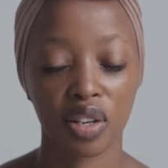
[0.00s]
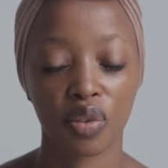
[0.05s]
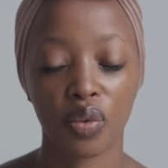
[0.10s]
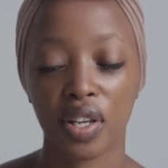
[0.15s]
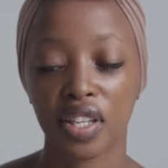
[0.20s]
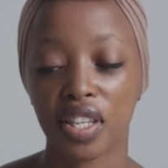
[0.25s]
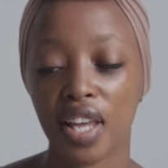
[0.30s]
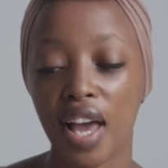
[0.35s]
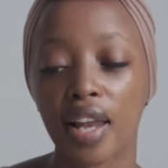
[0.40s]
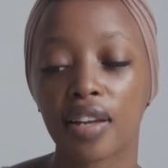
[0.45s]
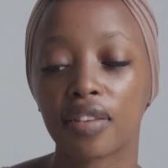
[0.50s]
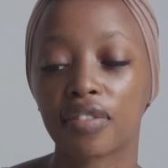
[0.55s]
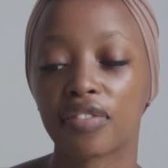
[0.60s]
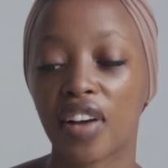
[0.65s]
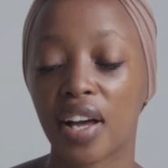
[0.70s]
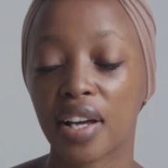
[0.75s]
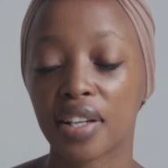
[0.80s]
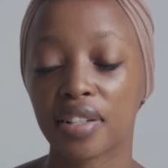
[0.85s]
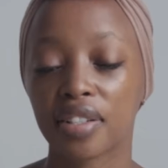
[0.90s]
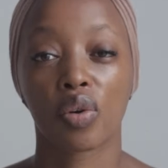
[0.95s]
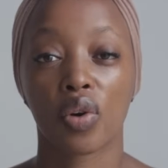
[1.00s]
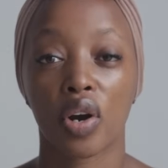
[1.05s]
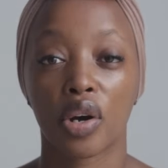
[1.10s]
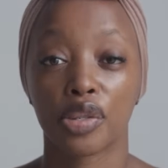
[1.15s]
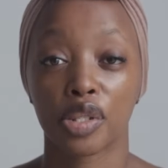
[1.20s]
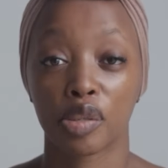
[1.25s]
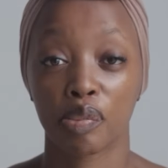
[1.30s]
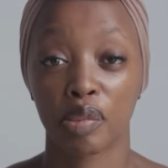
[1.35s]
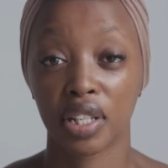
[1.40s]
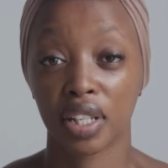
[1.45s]
It was hella fun.
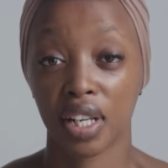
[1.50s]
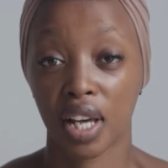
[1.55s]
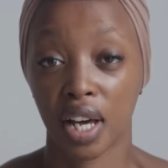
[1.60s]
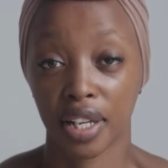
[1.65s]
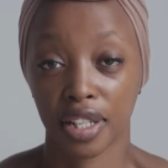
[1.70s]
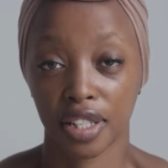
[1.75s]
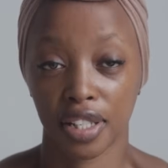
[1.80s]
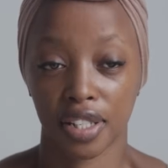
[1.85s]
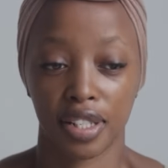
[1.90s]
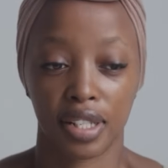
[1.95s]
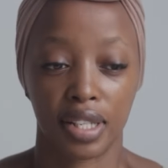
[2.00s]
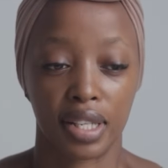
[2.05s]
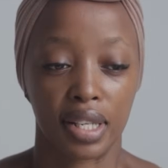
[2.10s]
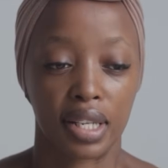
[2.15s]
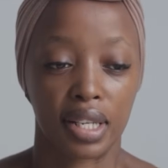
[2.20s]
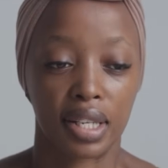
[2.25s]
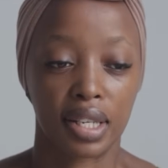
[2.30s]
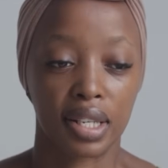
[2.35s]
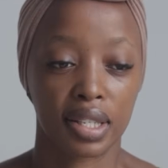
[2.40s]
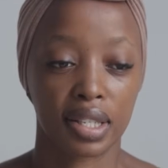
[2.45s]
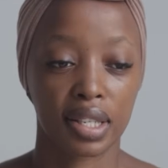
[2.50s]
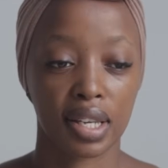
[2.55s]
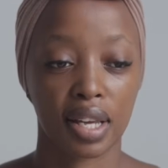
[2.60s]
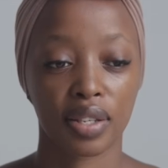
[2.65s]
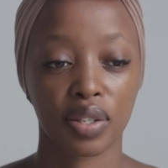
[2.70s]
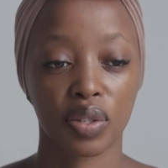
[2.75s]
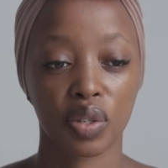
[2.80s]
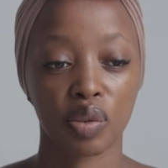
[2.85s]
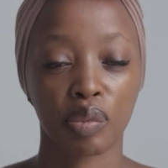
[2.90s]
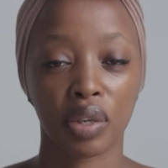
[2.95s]
Around midnight, he
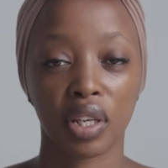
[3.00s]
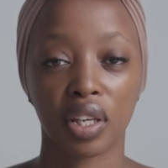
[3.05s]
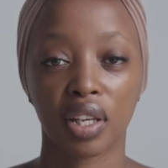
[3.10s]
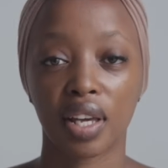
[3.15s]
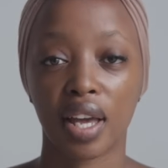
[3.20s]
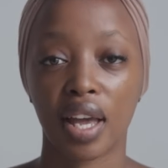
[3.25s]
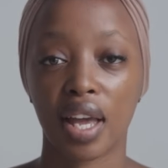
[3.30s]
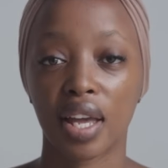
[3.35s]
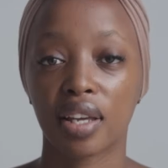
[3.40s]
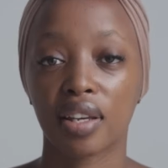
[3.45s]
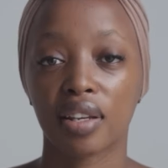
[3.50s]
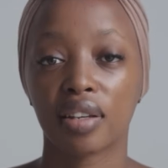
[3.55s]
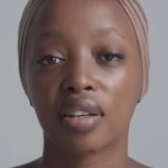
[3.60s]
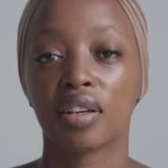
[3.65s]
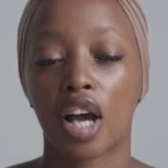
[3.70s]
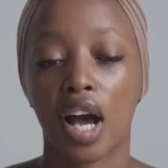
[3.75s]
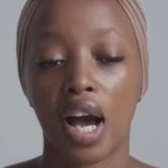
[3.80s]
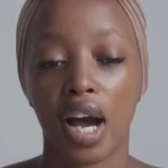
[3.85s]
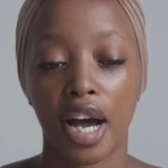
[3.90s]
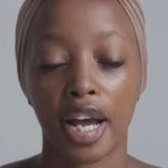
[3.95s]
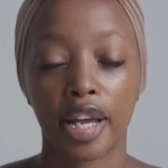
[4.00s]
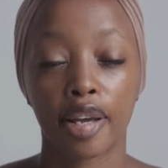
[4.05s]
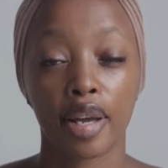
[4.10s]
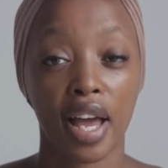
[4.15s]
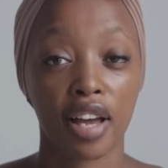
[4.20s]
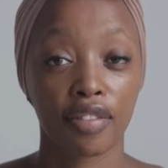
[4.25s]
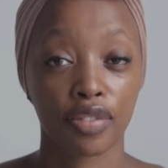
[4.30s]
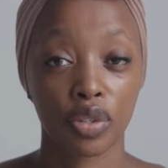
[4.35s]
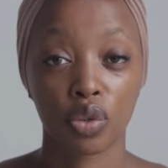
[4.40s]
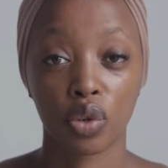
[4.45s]
says to me, hey, I
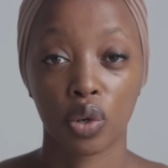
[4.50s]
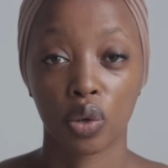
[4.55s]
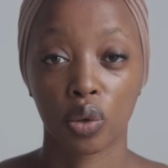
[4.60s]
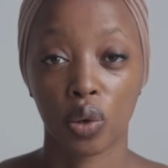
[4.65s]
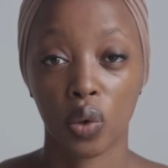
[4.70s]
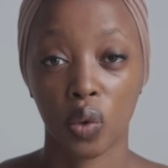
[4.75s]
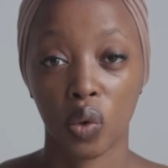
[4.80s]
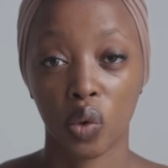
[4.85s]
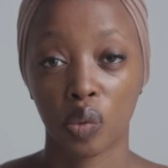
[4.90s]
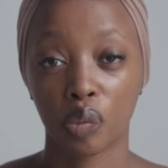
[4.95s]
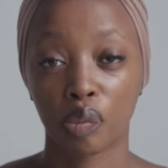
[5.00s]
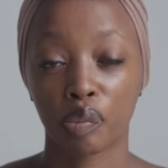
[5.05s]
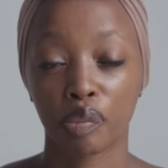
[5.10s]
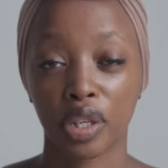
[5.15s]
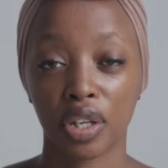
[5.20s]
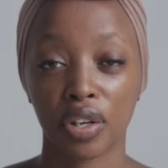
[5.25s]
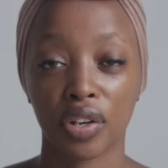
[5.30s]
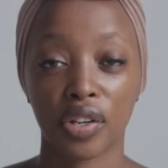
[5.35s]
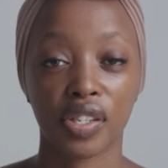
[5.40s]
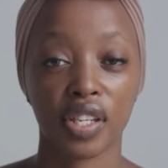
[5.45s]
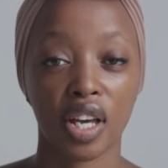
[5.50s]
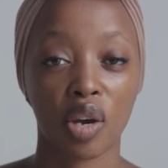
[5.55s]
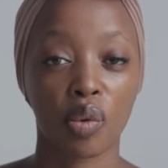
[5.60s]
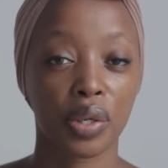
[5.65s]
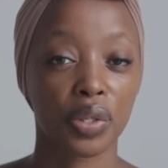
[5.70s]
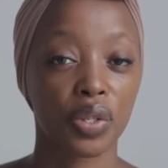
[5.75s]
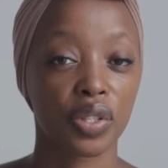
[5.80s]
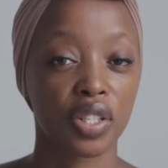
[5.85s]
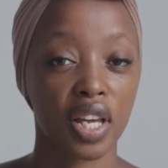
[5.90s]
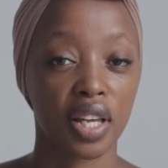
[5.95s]
have to go home because I
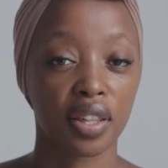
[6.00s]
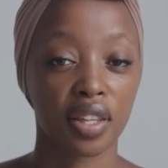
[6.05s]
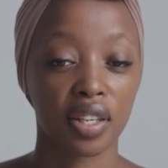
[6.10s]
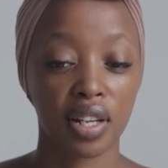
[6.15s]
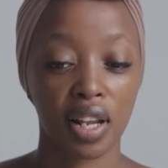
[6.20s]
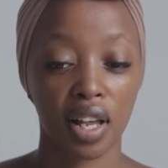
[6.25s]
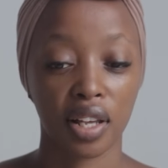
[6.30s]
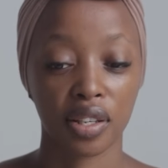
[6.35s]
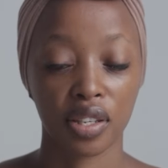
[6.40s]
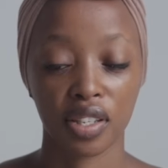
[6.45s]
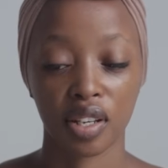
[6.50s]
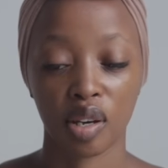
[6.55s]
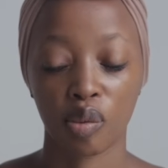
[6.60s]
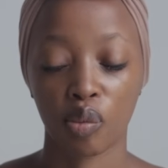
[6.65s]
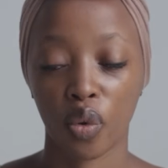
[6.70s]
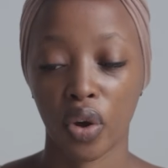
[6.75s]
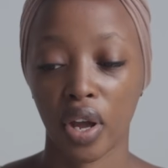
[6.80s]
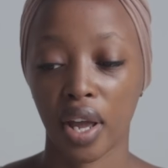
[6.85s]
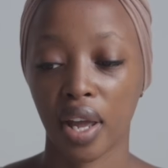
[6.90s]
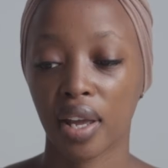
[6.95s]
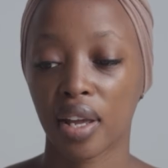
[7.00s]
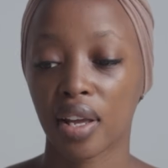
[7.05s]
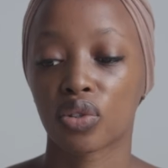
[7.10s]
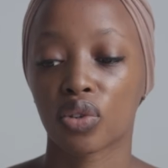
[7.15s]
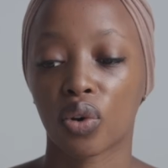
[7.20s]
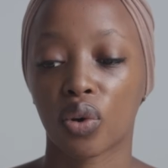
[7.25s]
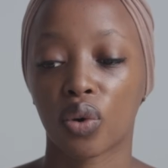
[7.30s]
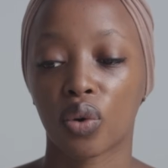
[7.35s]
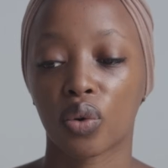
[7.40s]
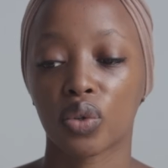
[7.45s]
want to take the last subway.
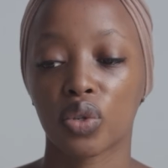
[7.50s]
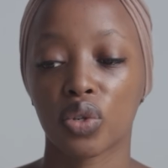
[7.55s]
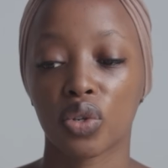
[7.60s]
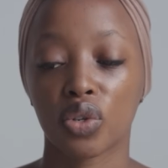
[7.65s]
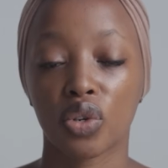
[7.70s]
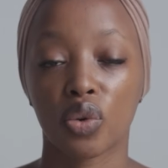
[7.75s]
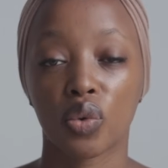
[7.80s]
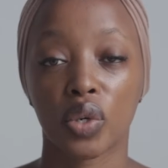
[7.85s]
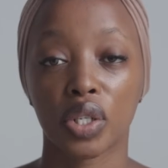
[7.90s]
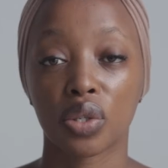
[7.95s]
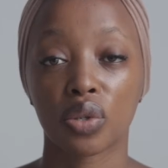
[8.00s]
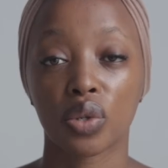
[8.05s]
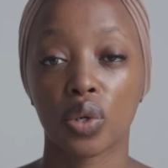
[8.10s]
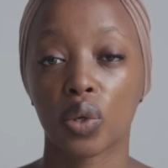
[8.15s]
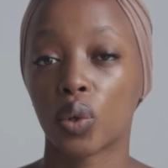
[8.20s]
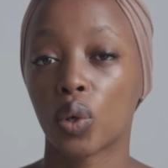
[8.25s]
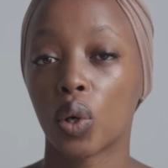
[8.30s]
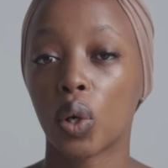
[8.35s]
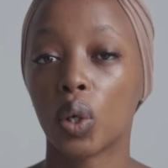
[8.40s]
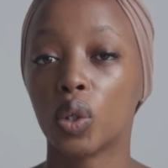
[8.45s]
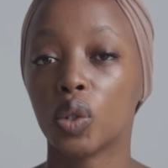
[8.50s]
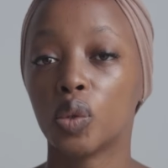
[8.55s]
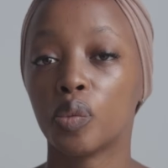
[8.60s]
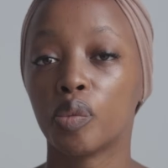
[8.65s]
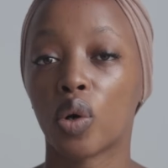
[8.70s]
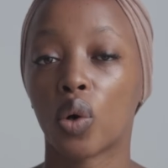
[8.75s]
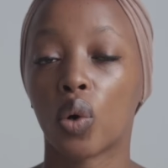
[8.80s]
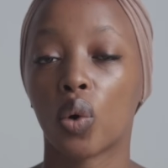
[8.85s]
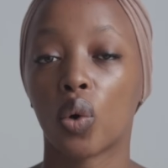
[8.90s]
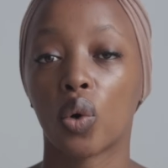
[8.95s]
So do you want to go
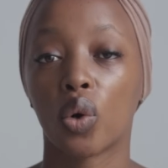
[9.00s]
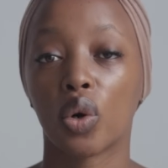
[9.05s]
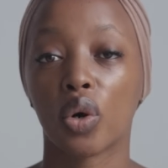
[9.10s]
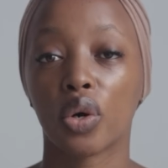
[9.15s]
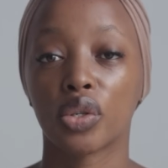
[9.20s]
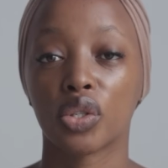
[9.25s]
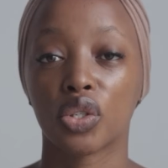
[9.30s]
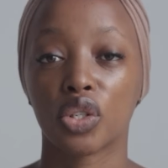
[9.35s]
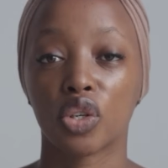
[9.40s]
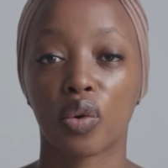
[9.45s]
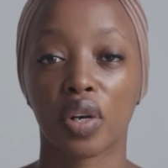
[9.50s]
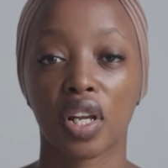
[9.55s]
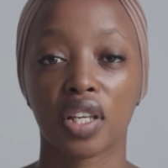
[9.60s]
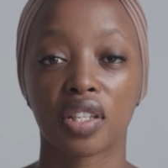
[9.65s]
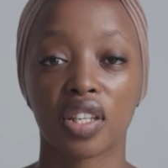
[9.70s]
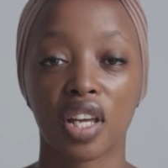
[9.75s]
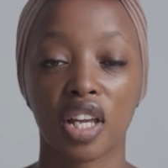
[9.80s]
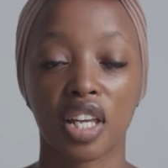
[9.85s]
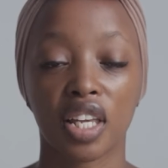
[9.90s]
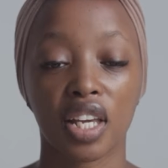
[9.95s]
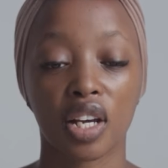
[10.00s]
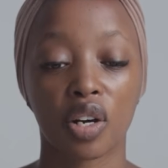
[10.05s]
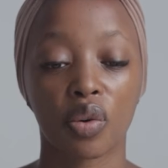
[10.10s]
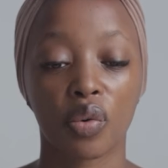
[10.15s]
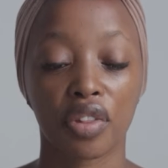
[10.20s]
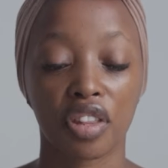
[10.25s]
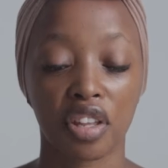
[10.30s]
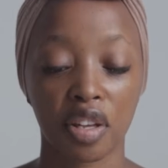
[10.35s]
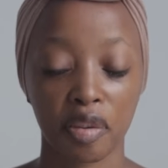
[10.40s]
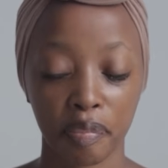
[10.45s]
home or do you want to stay here
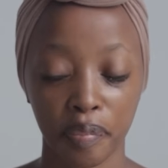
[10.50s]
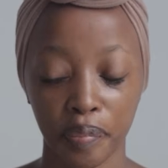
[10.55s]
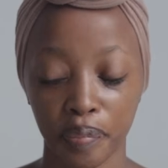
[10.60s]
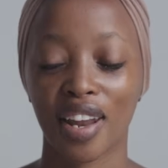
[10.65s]
with them?